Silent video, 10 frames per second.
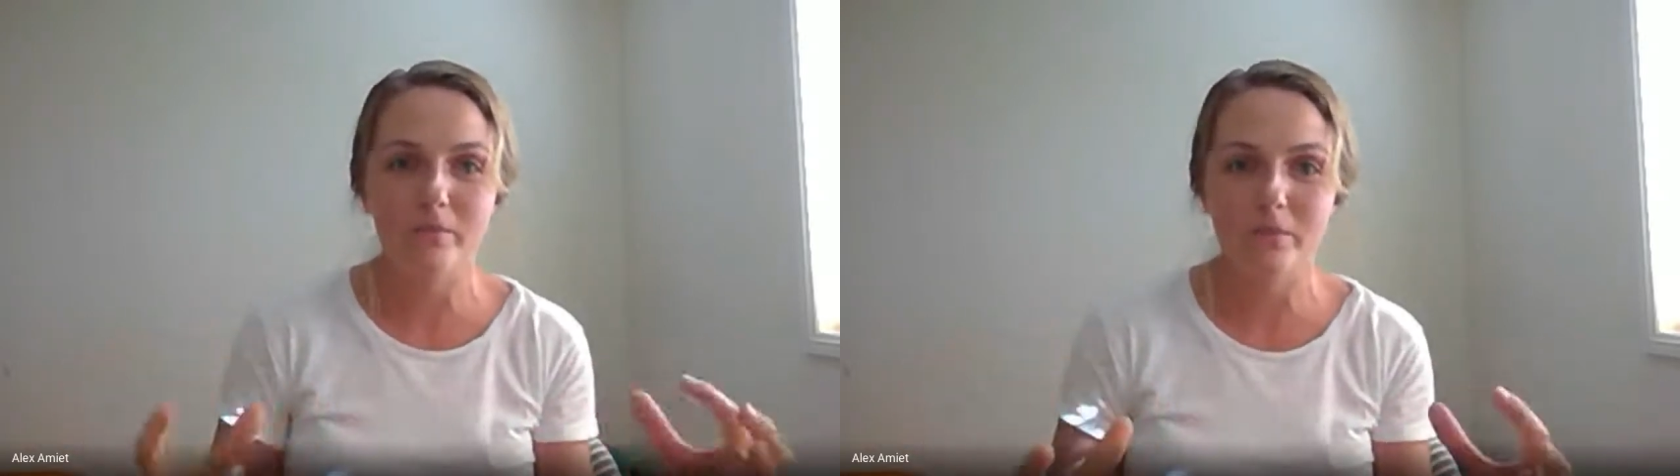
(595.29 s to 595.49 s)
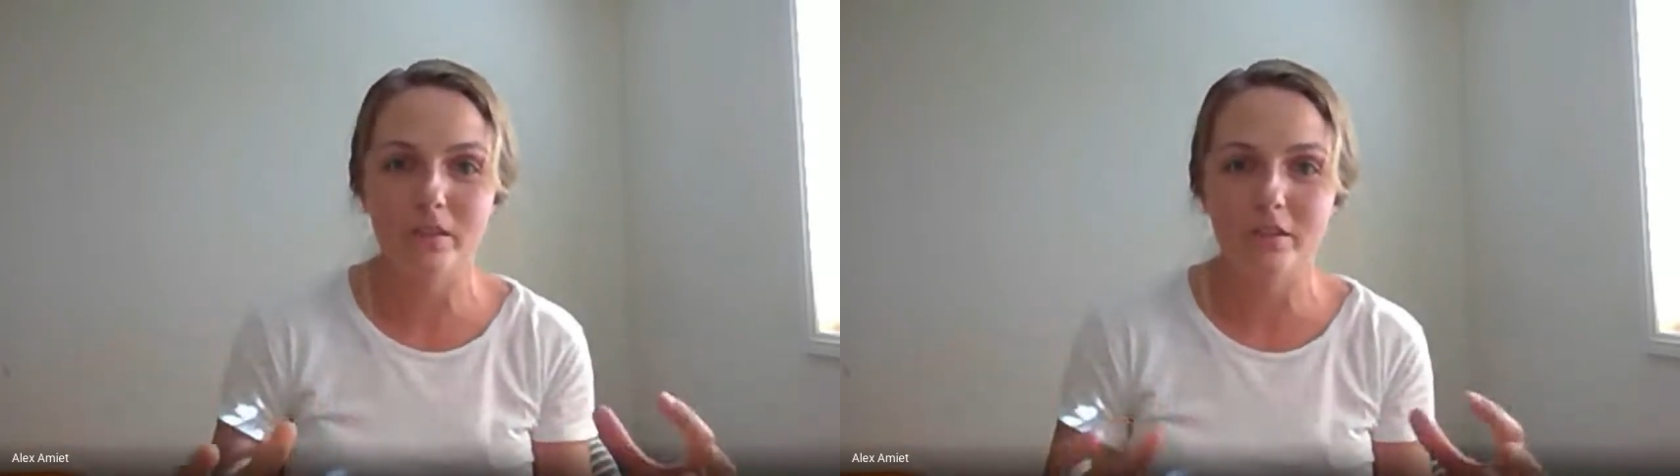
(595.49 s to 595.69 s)

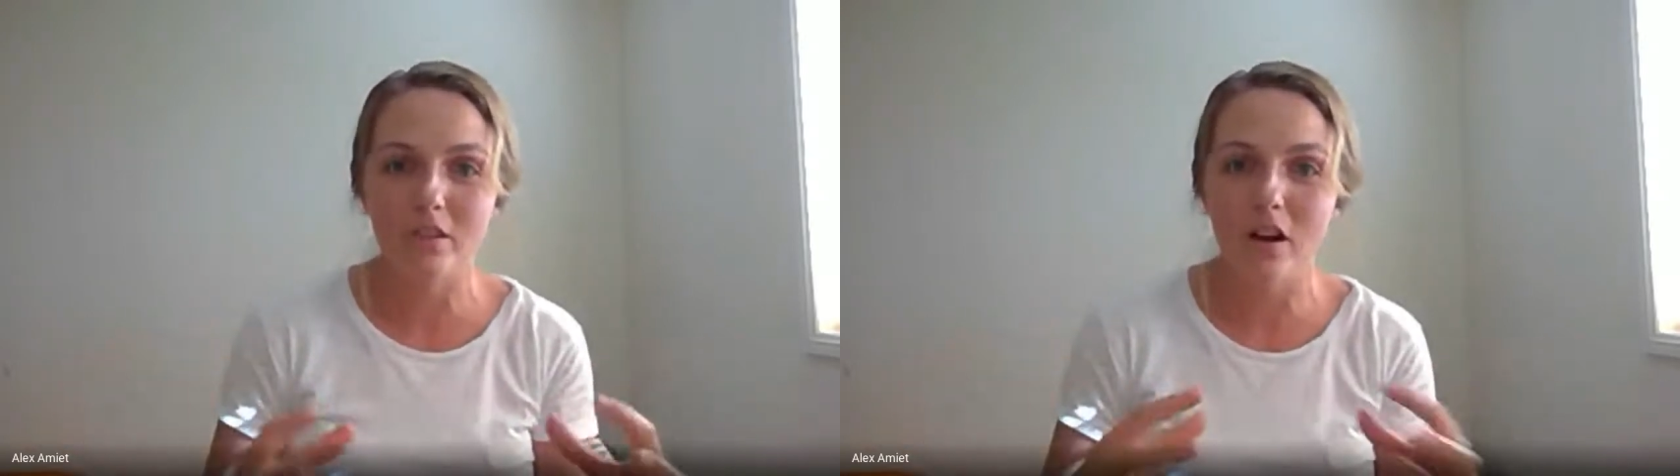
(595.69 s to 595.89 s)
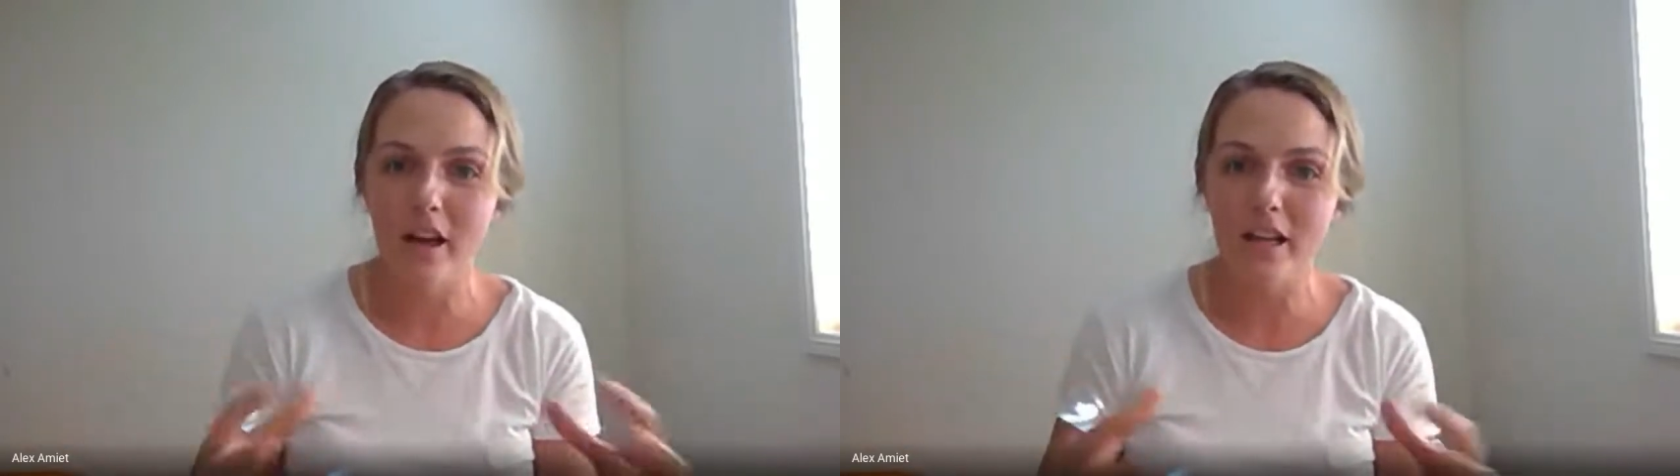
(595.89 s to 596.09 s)

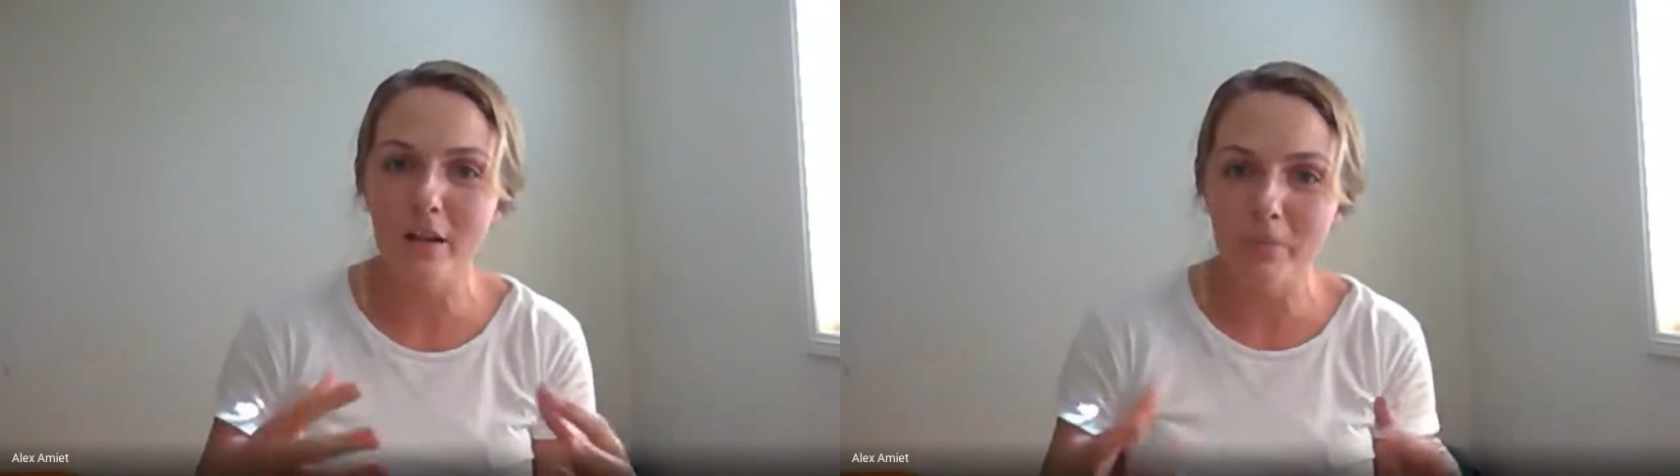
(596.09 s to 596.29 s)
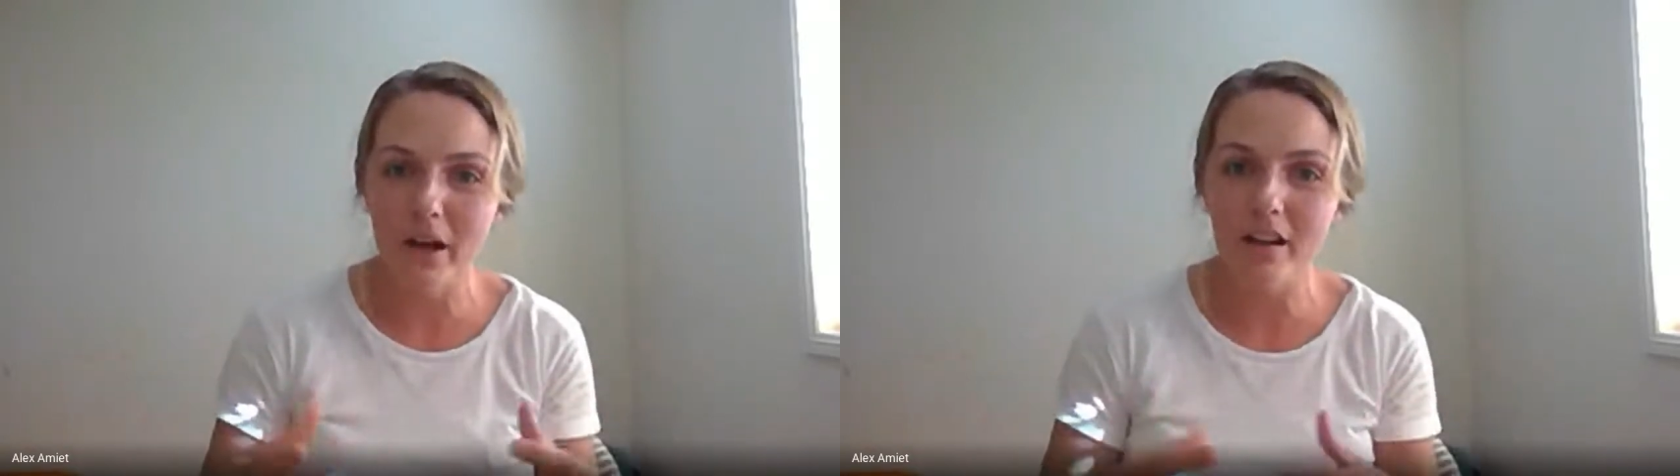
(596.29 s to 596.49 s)

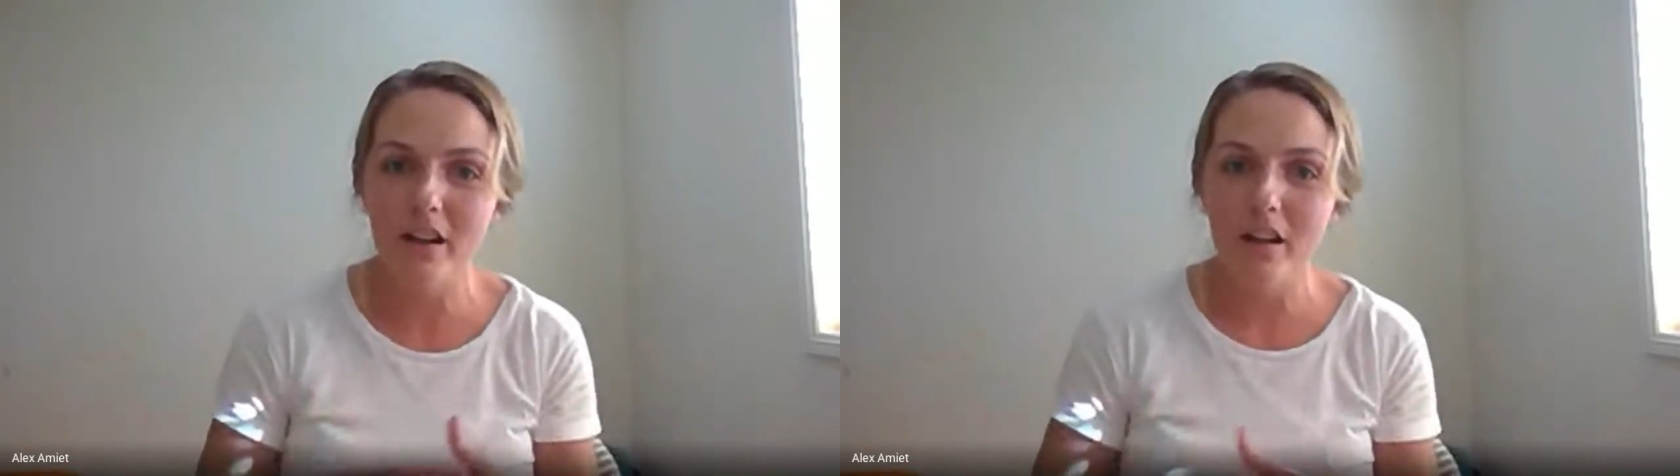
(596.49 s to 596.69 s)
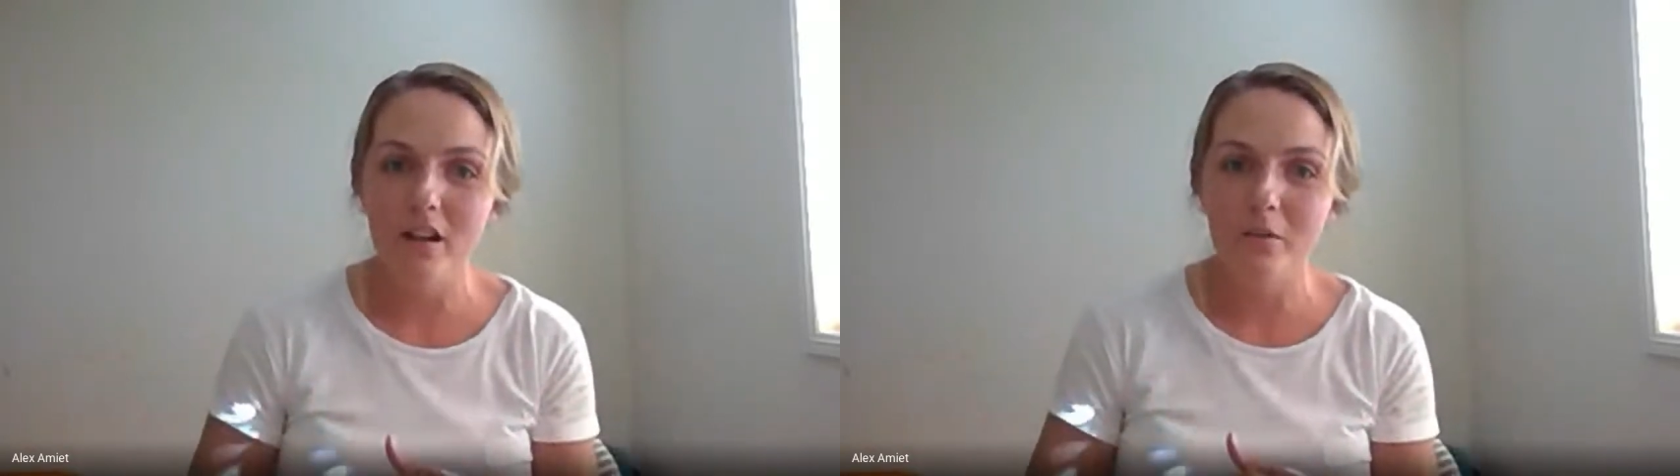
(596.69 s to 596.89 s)
society, but
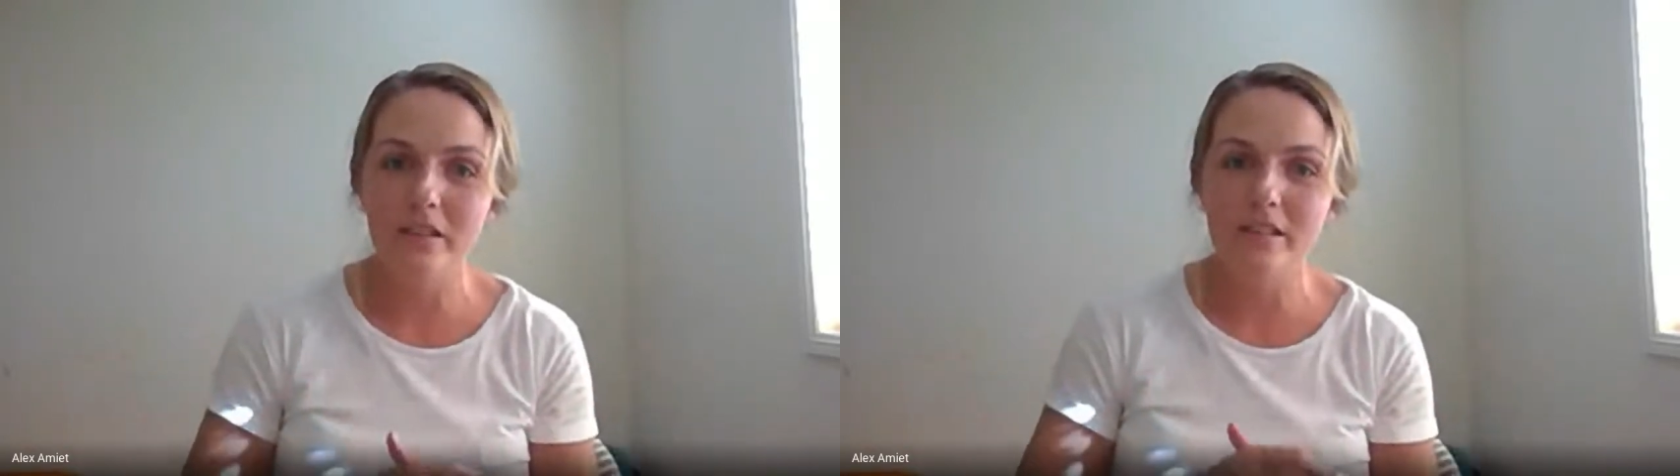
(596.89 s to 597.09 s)
we